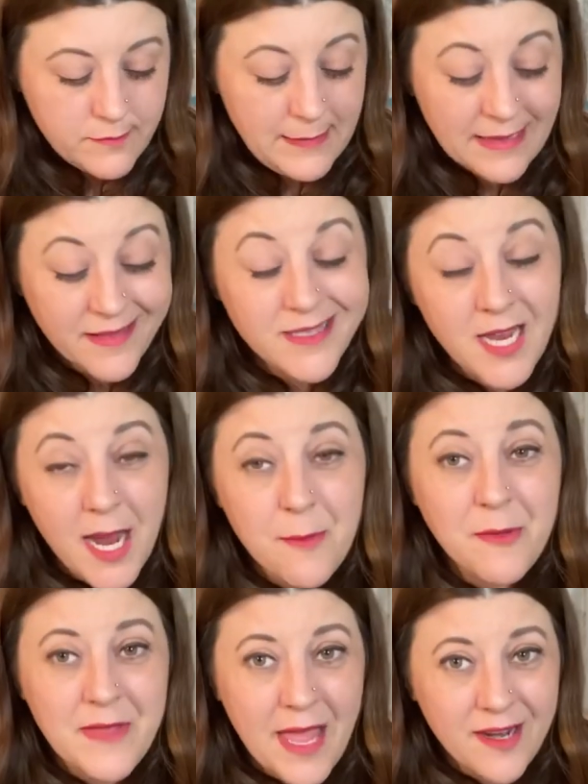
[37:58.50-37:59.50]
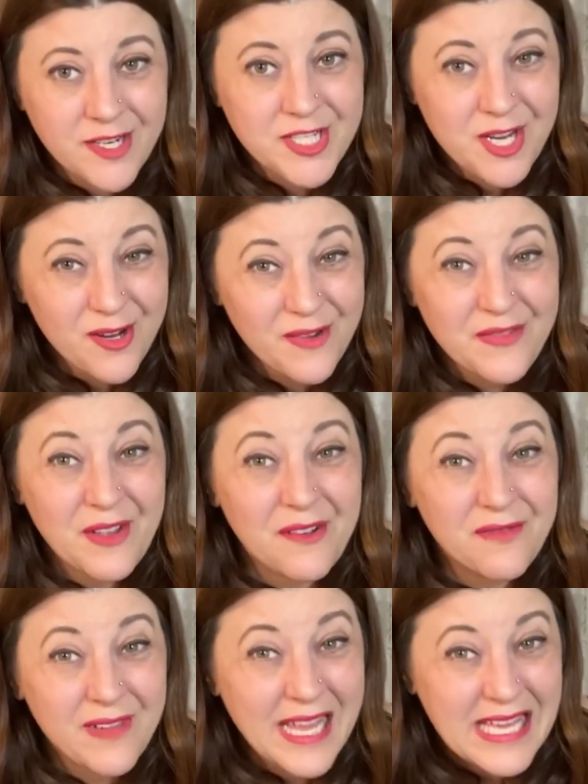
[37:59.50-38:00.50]
or the energy, or if they're
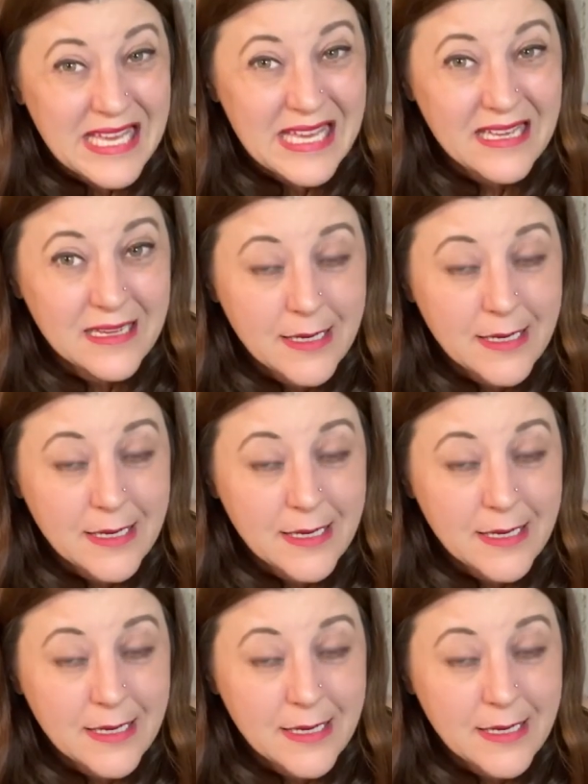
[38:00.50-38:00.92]
flaky